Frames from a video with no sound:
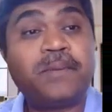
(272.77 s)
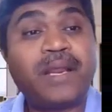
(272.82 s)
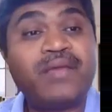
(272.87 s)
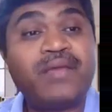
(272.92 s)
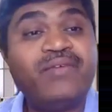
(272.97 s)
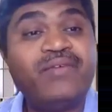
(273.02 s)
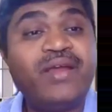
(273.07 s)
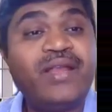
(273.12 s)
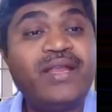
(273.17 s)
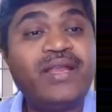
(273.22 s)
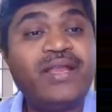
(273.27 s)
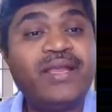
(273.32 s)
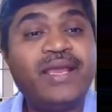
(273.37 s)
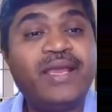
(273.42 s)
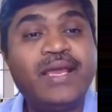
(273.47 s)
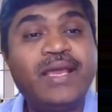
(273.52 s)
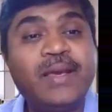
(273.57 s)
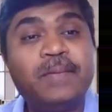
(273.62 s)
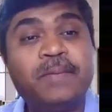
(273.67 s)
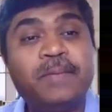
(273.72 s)
Private
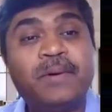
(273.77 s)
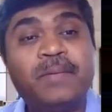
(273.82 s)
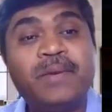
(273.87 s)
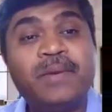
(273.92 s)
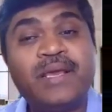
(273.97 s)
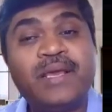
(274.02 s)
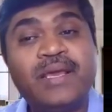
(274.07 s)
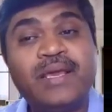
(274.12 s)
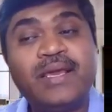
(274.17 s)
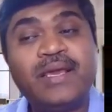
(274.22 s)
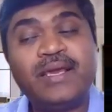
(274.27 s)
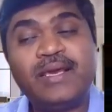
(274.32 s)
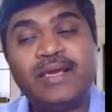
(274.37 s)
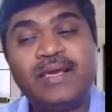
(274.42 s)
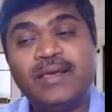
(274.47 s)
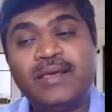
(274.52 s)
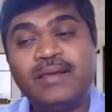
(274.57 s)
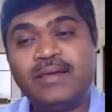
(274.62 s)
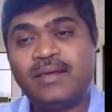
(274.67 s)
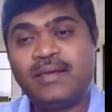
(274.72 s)
A, public A,
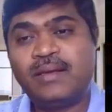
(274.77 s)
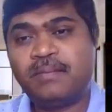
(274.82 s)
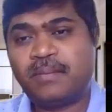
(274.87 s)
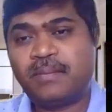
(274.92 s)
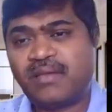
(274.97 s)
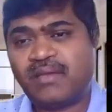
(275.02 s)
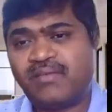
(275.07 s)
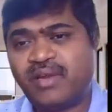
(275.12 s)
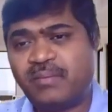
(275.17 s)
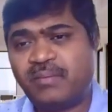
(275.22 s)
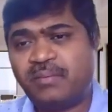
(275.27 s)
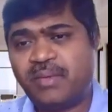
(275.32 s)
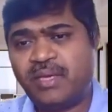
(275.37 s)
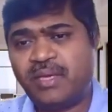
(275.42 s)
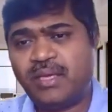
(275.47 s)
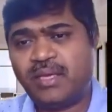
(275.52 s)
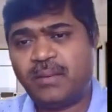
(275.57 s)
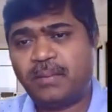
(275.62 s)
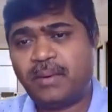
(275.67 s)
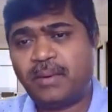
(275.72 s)
private
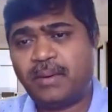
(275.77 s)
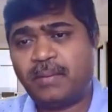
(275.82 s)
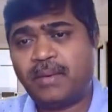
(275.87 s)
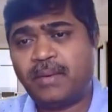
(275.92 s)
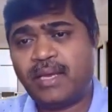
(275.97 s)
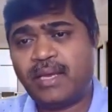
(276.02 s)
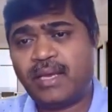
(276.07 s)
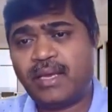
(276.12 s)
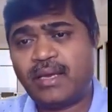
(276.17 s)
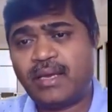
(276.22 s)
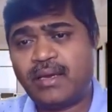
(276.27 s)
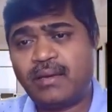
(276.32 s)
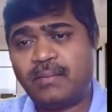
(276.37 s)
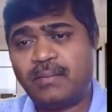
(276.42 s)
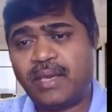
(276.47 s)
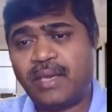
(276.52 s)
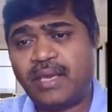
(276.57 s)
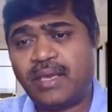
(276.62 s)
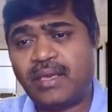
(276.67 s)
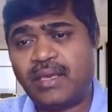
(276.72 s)
B, public
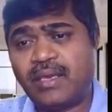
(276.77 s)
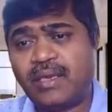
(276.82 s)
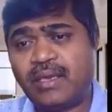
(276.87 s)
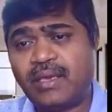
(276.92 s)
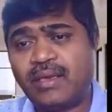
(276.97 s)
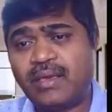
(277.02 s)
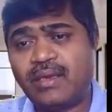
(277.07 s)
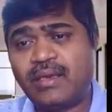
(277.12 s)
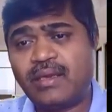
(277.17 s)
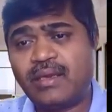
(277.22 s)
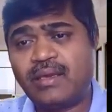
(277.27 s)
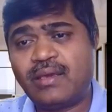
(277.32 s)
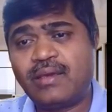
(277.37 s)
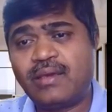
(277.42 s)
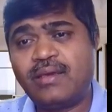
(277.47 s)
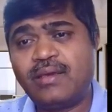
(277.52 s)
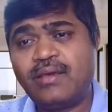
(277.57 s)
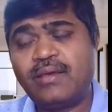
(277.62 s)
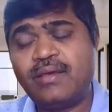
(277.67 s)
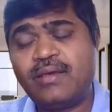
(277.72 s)
B.
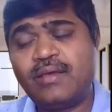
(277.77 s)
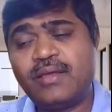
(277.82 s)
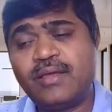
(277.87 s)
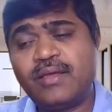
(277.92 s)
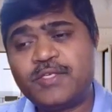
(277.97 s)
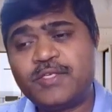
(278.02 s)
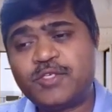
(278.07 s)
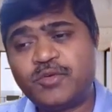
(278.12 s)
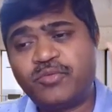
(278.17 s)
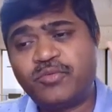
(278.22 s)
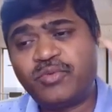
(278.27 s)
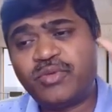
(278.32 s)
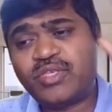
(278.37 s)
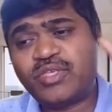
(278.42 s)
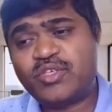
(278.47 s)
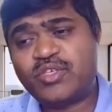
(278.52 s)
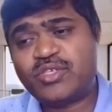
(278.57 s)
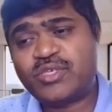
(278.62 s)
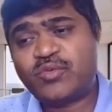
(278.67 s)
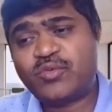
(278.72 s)
So
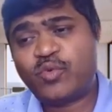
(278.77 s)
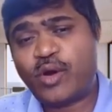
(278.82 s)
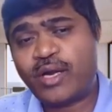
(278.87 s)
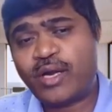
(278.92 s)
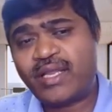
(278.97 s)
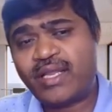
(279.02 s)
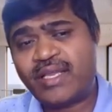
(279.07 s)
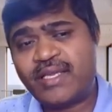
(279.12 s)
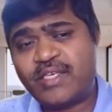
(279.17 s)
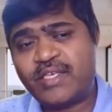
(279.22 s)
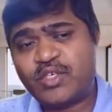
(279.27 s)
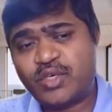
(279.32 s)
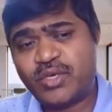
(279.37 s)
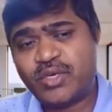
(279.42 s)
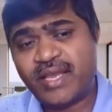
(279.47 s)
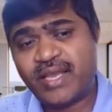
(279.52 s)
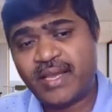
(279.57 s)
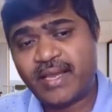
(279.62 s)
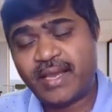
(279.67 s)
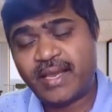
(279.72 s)
which using what key
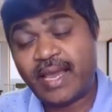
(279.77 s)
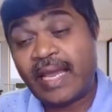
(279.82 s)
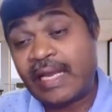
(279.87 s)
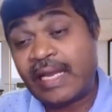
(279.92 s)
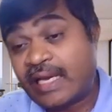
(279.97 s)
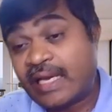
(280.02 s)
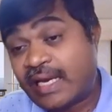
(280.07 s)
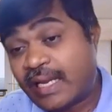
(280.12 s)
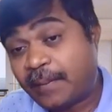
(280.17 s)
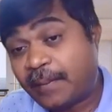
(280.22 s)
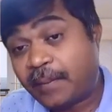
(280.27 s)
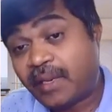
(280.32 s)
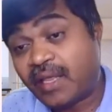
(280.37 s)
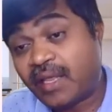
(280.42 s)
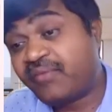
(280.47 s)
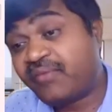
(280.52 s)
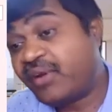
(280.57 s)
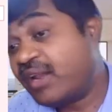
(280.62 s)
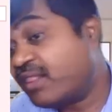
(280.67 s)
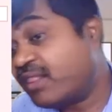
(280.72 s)
should A
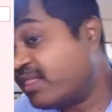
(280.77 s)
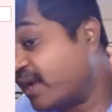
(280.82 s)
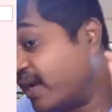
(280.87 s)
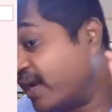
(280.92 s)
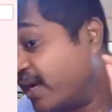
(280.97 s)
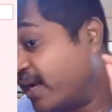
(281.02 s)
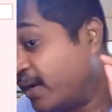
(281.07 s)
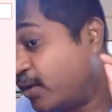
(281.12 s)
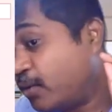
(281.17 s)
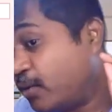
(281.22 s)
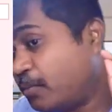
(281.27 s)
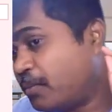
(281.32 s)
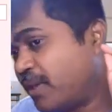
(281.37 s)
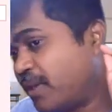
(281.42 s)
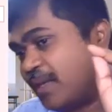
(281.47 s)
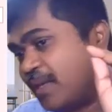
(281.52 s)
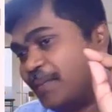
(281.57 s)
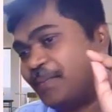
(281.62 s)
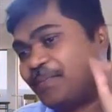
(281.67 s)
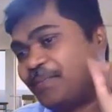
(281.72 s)
encrypt if it is sending to
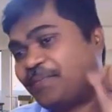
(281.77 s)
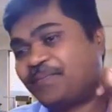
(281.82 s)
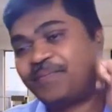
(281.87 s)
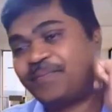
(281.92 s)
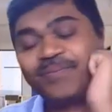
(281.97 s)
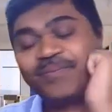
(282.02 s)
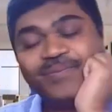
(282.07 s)
B?